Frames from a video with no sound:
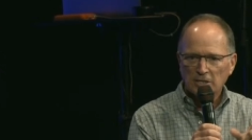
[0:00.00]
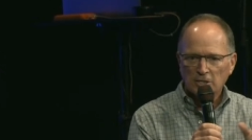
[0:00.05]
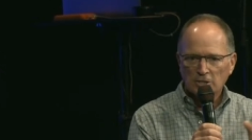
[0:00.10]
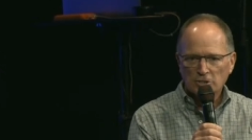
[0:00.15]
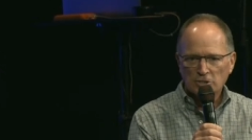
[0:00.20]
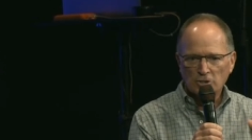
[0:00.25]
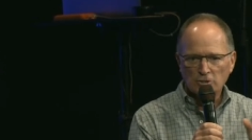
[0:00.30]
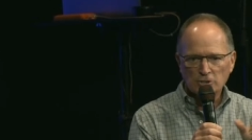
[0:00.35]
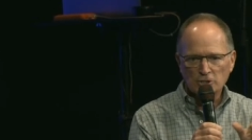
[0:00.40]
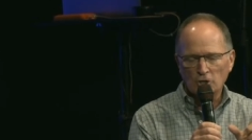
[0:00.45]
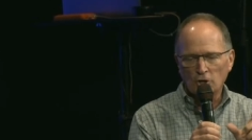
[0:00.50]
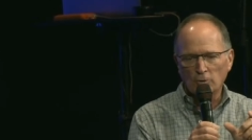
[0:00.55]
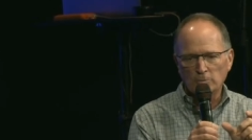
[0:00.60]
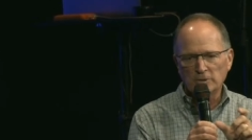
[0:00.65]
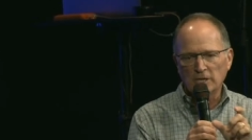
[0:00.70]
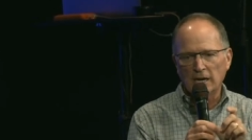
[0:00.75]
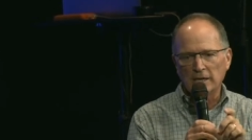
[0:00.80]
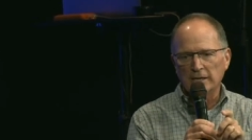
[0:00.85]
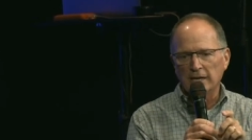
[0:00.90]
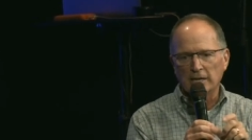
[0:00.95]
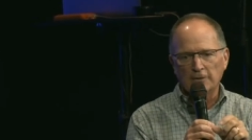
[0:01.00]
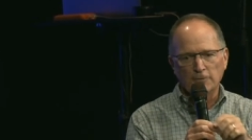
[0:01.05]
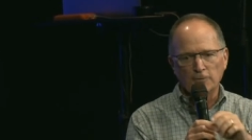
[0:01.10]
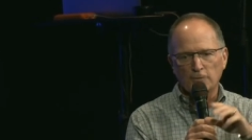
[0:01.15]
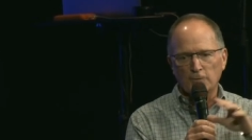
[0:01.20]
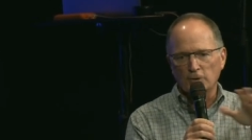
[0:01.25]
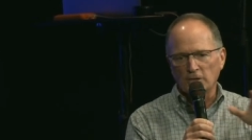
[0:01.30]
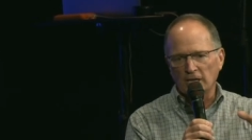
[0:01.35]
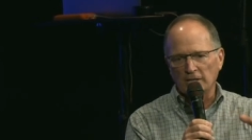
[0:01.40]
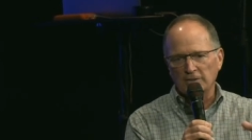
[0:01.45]
Churchhope.net. If you
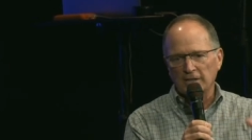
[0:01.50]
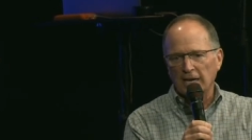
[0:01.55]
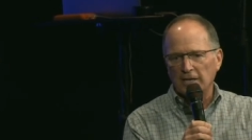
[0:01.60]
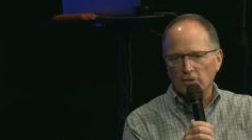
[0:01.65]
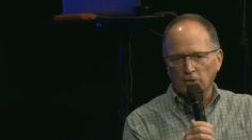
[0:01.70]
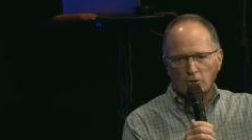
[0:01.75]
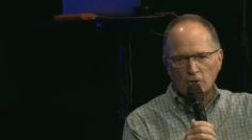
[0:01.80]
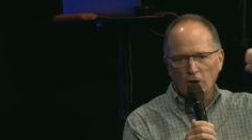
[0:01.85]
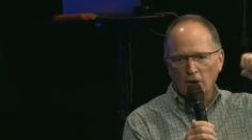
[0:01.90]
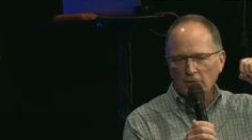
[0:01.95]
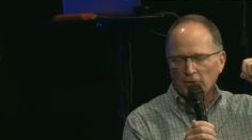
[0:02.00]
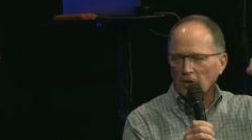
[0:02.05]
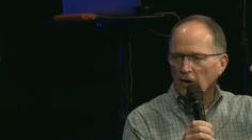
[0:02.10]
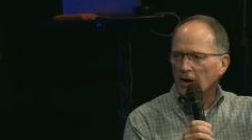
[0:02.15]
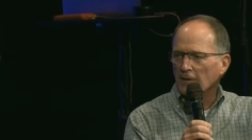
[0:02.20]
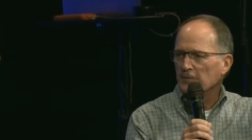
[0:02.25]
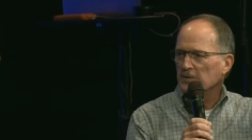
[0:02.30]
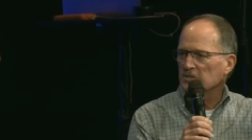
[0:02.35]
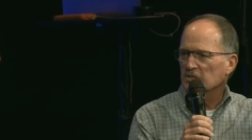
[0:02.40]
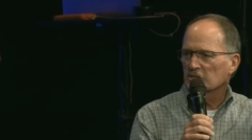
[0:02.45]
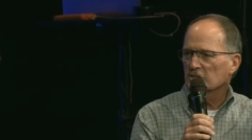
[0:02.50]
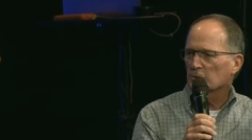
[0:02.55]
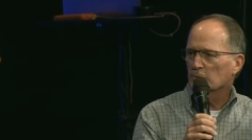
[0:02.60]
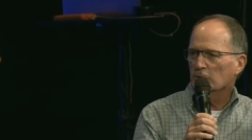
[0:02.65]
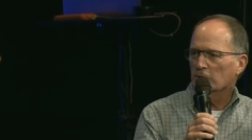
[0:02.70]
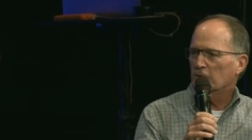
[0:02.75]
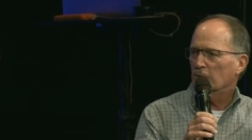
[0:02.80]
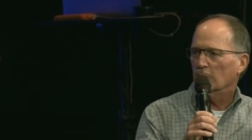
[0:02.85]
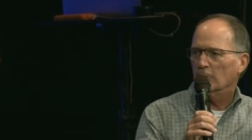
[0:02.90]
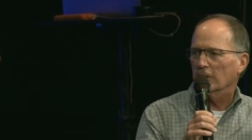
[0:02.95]
forget that, you can call the office this
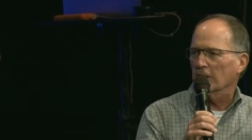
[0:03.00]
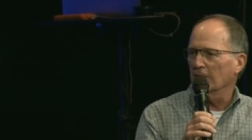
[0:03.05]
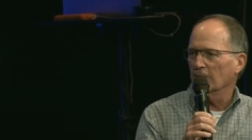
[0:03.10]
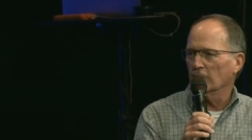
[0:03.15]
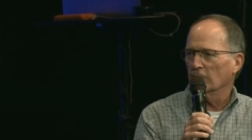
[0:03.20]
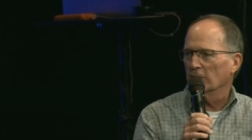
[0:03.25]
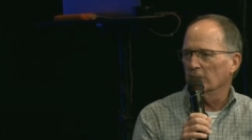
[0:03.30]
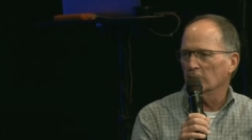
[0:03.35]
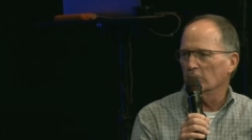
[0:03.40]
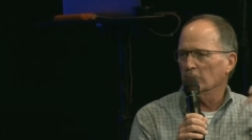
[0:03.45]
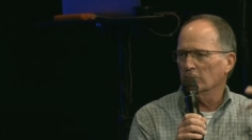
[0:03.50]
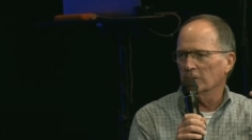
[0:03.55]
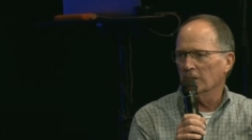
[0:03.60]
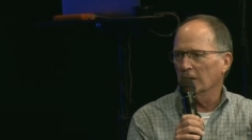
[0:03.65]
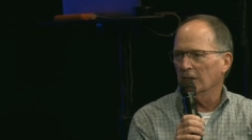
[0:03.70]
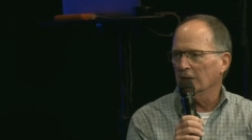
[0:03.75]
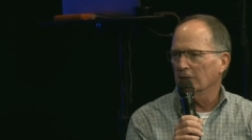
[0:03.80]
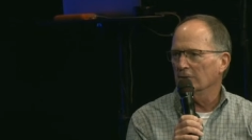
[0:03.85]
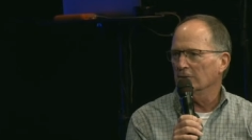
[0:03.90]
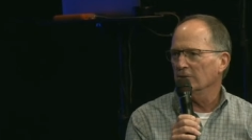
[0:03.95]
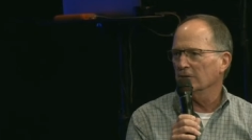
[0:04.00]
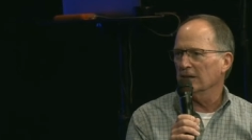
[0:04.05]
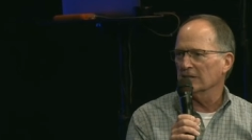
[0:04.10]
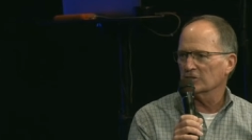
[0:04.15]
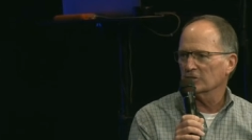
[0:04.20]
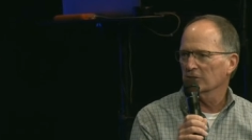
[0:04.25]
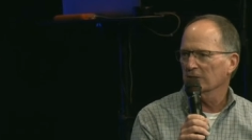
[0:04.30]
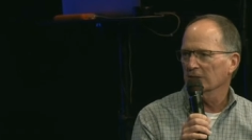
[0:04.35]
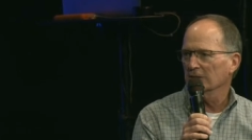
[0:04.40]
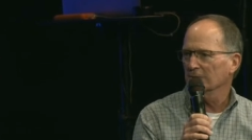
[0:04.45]
week or whatever, and uh, you guys
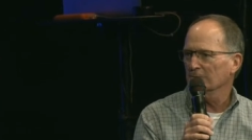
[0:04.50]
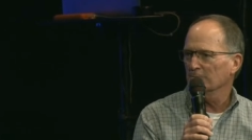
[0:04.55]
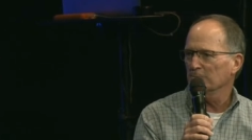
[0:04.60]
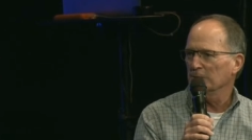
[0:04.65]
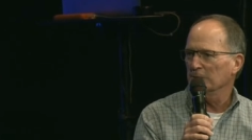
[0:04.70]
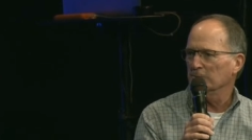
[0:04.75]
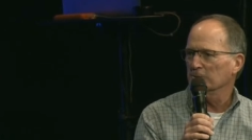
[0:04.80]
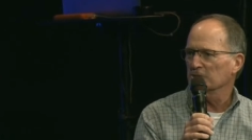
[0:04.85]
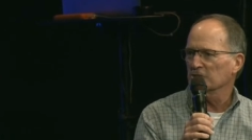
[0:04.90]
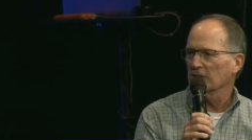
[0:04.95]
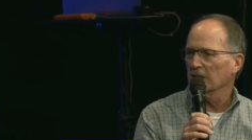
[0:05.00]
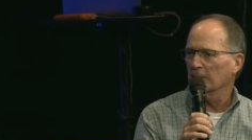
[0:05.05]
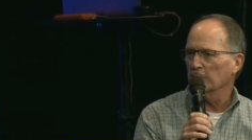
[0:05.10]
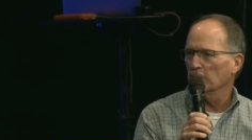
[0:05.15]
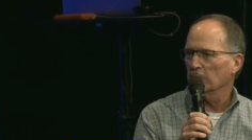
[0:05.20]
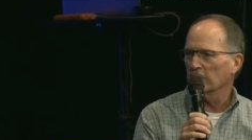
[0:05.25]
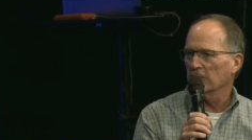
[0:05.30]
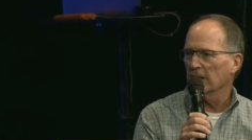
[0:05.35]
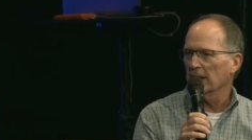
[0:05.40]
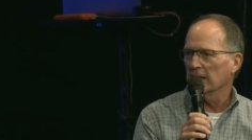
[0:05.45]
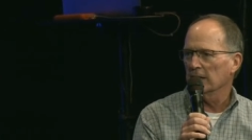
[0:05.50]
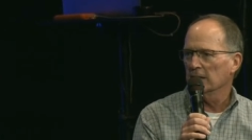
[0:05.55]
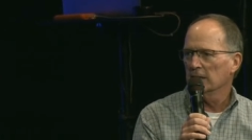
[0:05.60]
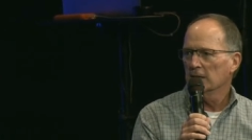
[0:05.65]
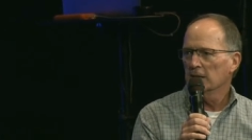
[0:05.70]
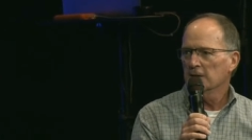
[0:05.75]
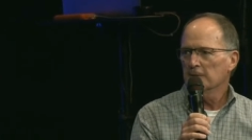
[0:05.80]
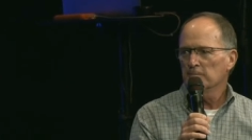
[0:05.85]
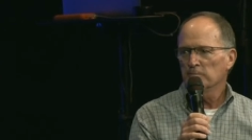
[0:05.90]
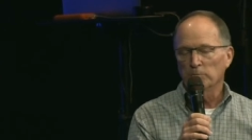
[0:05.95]
will get people set up with that.
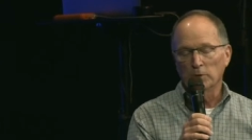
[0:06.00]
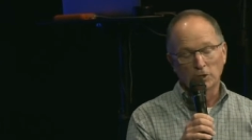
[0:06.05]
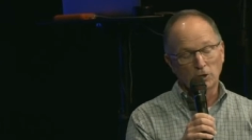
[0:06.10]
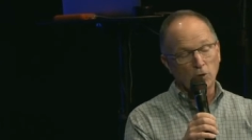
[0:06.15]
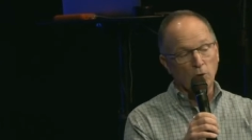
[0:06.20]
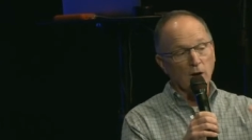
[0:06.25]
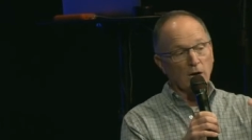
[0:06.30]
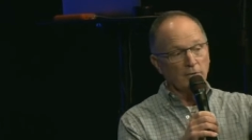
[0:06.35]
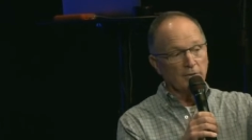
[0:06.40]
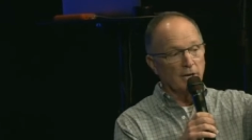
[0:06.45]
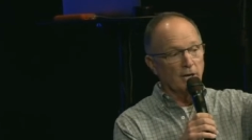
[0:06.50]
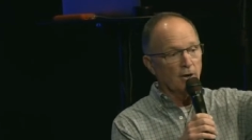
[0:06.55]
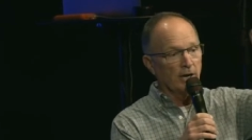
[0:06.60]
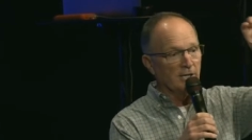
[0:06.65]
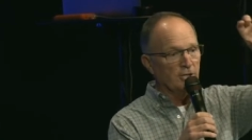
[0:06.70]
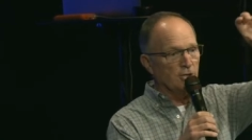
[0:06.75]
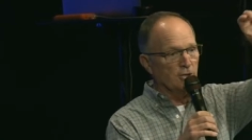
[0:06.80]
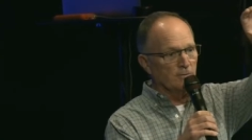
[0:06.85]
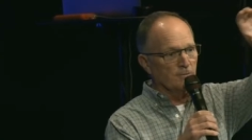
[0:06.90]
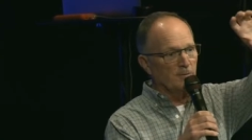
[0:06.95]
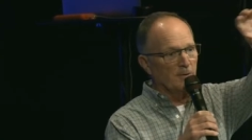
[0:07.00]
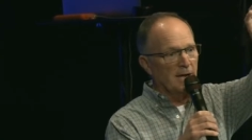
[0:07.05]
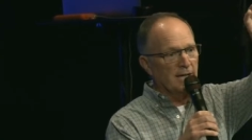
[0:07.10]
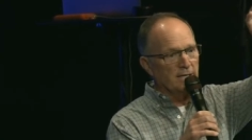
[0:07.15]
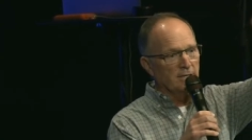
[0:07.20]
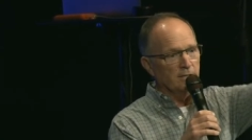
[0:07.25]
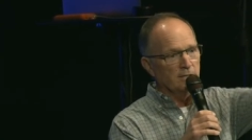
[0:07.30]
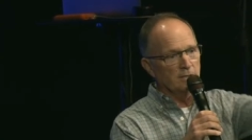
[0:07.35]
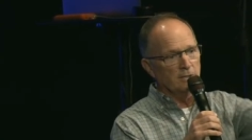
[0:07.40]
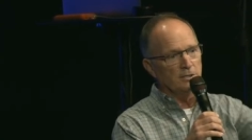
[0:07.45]
But go on there and you can
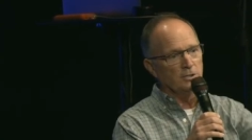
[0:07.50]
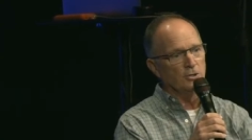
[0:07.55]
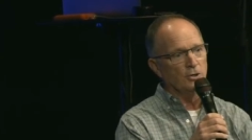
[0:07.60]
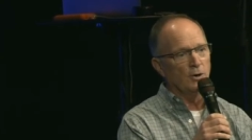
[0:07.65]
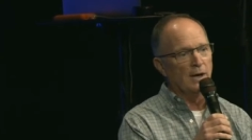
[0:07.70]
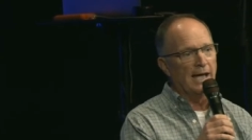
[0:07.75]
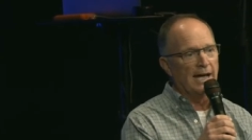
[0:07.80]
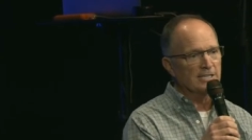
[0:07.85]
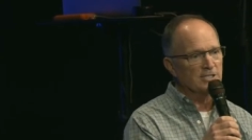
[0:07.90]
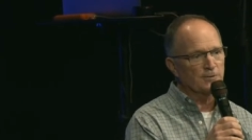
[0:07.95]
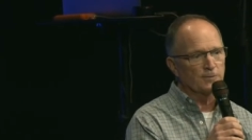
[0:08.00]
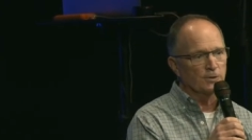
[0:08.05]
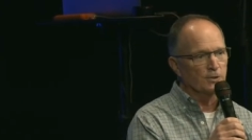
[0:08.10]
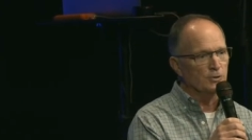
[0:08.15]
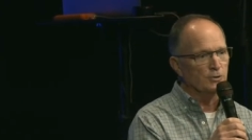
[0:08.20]
find, you know, ask for the